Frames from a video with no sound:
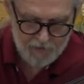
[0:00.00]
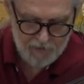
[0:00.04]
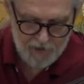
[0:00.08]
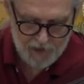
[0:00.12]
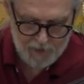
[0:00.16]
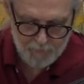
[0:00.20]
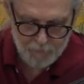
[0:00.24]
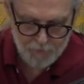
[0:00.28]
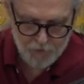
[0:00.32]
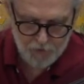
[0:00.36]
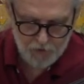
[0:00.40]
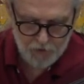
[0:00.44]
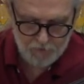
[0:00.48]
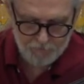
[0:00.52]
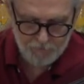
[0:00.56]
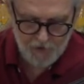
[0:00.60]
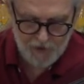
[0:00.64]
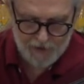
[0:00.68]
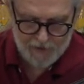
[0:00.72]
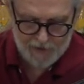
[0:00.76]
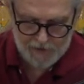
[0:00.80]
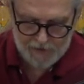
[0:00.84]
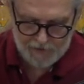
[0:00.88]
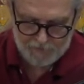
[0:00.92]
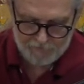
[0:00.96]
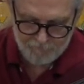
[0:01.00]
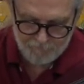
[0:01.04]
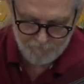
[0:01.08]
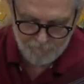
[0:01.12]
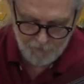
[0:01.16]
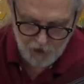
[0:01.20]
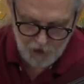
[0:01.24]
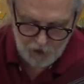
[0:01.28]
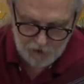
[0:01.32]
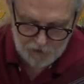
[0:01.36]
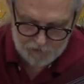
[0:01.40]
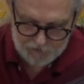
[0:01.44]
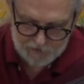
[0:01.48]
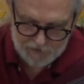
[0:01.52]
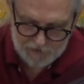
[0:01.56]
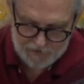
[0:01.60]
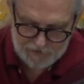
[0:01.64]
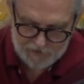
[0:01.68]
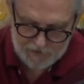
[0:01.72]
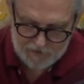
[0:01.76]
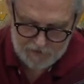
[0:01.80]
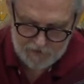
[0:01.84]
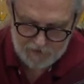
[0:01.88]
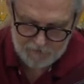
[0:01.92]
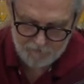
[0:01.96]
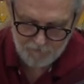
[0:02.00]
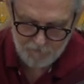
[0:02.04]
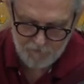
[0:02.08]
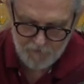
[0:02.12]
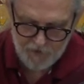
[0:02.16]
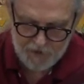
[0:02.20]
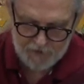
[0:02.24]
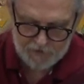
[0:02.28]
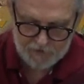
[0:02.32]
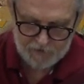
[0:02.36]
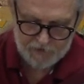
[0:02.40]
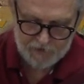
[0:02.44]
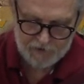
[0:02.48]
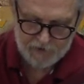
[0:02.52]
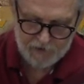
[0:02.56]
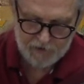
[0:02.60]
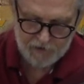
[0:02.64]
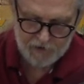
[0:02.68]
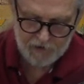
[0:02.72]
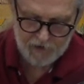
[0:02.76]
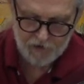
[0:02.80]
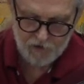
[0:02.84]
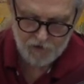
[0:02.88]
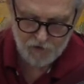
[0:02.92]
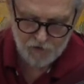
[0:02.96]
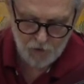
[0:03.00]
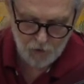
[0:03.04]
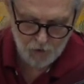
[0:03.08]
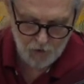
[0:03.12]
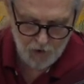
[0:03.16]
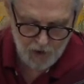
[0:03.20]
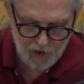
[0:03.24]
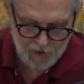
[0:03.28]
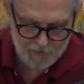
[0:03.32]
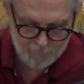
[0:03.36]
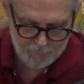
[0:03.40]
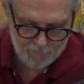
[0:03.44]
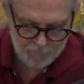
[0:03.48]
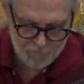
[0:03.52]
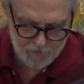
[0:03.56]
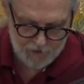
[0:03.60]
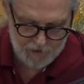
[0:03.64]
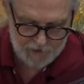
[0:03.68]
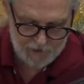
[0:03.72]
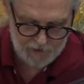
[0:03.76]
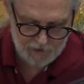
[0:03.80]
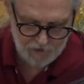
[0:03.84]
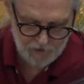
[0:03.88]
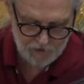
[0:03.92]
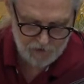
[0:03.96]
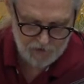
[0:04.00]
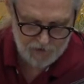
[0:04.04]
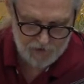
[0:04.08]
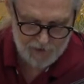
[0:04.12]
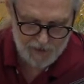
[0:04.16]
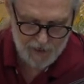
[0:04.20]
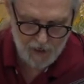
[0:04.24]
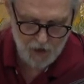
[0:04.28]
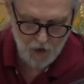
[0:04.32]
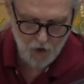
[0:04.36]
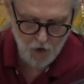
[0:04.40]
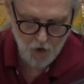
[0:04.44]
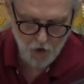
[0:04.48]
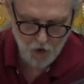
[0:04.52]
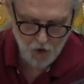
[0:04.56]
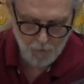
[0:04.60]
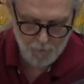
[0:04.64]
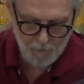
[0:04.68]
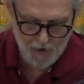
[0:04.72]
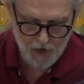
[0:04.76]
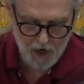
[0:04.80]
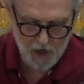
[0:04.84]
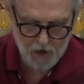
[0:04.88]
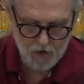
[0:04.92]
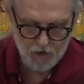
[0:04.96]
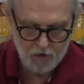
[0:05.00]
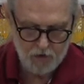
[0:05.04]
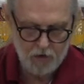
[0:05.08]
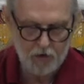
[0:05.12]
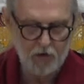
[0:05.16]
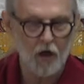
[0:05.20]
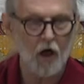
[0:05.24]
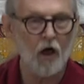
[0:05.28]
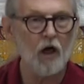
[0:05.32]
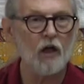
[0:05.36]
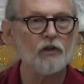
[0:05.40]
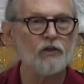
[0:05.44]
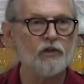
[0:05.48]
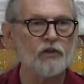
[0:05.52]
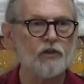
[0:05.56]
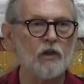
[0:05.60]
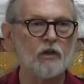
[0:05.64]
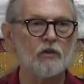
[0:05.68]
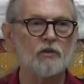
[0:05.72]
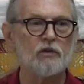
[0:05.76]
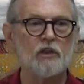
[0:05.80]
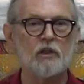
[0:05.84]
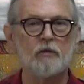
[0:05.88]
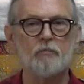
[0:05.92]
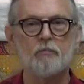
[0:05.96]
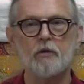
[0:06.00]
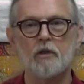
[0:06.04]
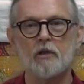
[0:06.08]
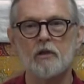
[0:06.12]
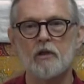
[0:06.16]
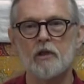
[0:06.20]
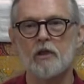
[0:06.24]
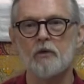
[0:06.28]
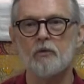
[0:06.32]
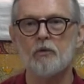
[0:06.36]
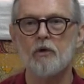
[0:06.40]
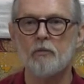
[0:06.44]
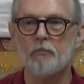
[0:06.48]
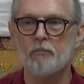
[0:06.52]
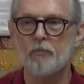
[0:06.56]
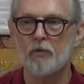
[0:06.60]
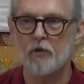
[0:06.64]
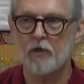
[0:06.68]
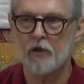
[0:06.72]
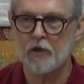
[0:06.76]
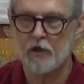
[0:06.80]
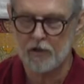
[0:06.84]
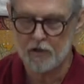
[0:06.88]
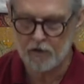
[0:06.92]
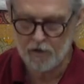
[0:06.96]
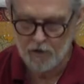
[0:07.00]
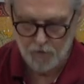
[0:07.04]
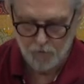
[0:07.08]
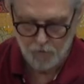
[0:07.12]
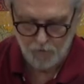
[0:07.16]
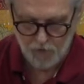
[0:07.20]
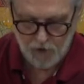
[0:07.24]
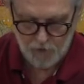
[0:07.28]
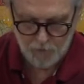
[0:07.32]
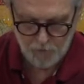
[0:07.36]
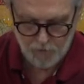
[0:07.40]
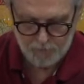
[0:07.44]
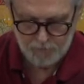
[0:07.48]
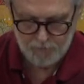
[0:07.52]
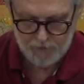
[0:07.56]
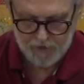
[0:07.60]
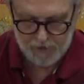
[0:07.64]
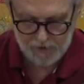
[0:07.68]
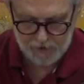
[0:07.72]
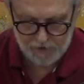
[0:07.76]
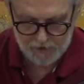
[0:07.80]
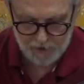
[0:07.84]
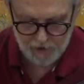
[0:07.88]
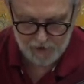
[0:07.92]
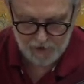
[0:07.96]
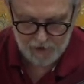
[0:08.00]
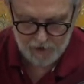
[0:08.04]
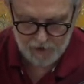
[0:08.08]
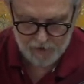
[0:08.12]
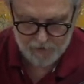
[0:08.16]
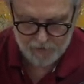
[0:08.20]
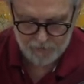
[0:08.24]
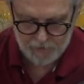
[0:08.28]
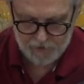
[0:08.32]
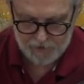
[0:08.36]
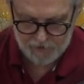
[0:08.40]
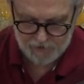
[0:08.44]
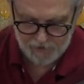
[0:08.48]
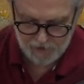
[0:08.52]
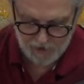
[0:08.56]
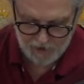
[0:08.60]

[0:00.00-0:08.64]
They purify any fault and defect in the tsok offerings. Now Om Ahong, also typically repeated 3